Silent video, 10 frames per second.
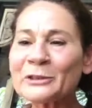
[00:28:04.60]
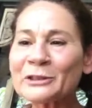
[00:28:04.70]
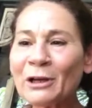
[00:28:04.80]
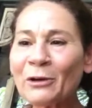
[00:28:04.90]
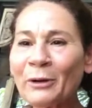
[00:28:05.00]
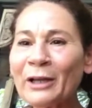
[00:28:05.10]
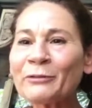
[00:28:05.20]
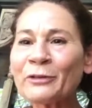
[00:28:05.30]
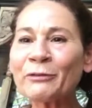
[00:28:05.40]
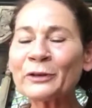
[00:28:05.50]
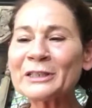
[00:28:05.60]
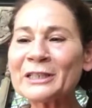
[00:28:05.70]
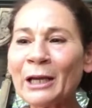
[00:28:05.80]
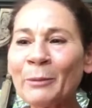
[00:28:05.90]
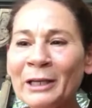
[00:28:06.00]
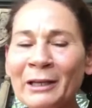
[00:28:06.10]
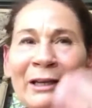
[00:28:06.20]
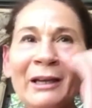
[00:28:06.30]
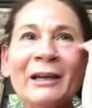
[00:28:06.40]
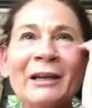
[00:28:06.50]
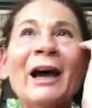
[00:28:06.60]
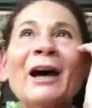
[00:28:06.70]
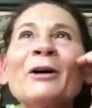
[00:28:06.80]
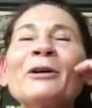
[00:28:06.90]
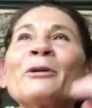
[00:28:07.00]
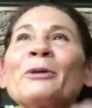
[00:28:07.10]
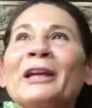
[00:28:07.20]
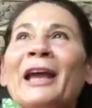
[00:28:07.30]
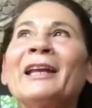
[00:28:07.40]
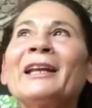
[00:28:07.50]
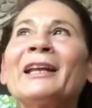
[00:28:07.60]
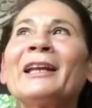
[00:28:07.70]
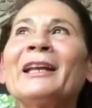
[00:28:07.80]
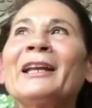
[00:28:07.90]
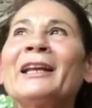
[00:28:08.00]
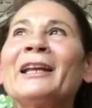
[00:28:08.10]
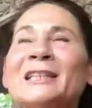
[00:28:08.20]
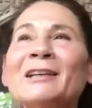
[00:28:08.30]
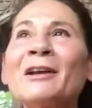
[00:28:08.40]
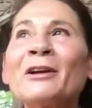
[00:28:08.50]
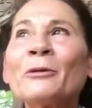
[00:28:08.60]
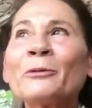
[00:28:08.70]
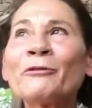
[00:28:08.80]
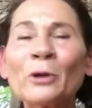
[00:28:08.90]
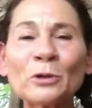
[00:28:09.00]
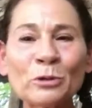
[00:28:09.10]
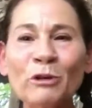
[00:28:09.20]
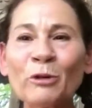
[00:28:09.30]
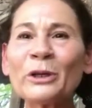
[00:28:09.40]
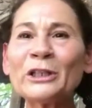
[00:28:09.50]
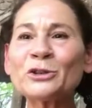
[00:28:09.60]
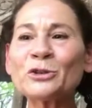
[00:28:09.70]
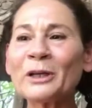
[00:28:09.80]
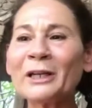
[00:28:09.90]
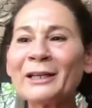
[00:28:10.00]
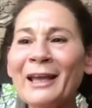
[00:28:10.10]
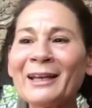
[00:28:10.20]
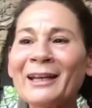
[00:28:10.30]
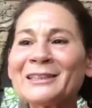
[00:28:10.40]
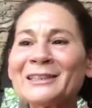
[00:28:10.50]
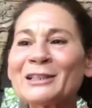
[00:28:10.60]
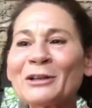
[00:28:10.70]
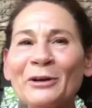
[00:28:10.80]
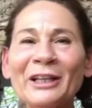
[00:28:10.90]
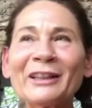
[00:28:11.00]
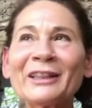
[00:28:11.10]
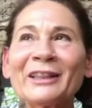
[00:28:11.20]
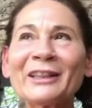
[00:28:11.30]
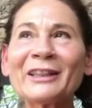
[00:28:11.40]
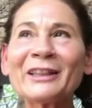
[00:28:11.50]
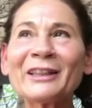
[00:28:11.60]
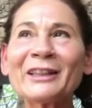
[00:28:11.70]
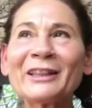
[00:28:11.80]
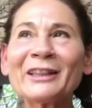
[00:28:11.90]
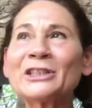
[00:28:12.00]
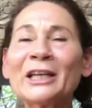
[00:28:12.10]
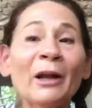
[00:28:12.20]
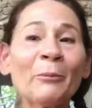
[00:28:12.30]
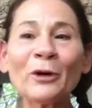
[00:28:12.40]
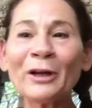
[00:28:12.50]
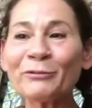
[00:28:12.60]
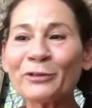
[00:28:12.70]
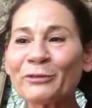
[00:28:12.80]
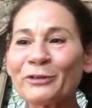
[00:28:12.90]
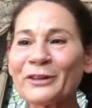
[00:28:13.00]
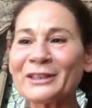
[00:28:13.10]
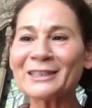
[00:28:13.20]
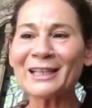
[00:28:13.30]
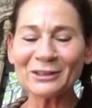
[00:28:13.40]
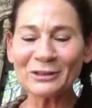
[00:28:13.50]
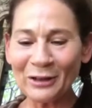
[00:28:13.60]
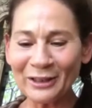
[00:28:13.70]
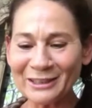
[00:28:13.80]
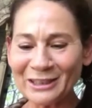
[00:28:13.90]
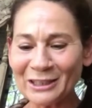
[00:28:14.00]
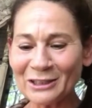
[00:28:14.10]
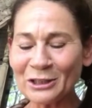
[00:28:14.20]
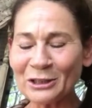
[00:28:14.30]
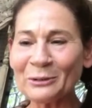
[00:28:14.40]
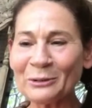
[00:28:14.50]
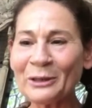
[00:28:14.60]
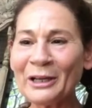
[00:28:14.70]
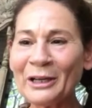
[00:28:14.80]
I'm so grateful for Tammy creating this virtual retreat and us learning this technology. And I'm grateful for the technology too.